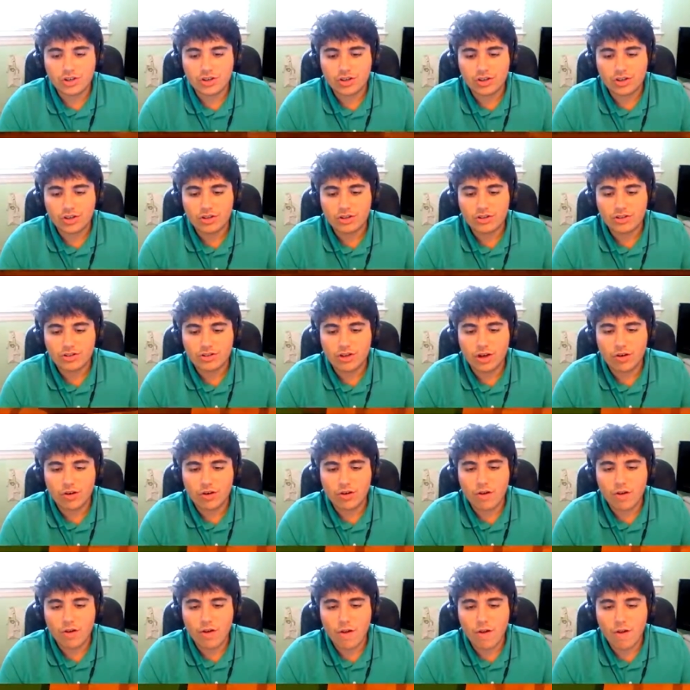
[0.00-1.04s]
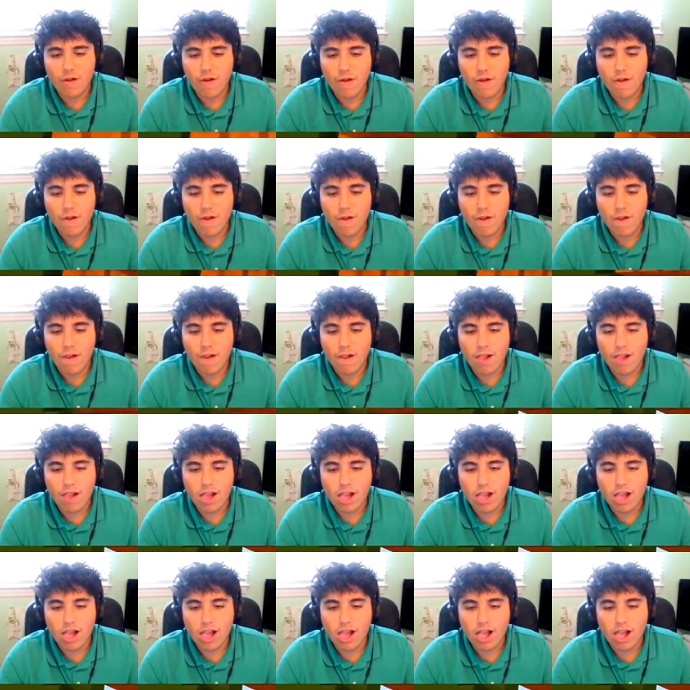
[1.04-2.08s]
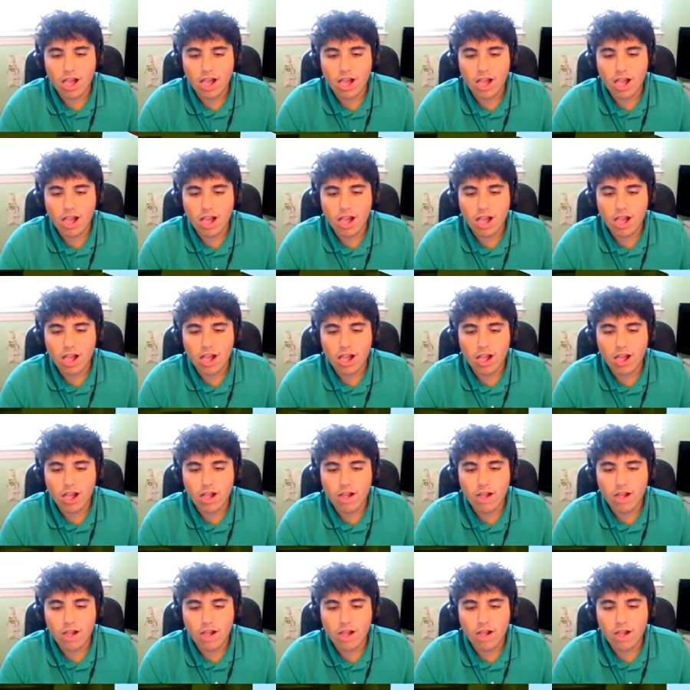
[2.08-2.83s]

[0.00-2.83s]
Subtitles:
Nothing is said.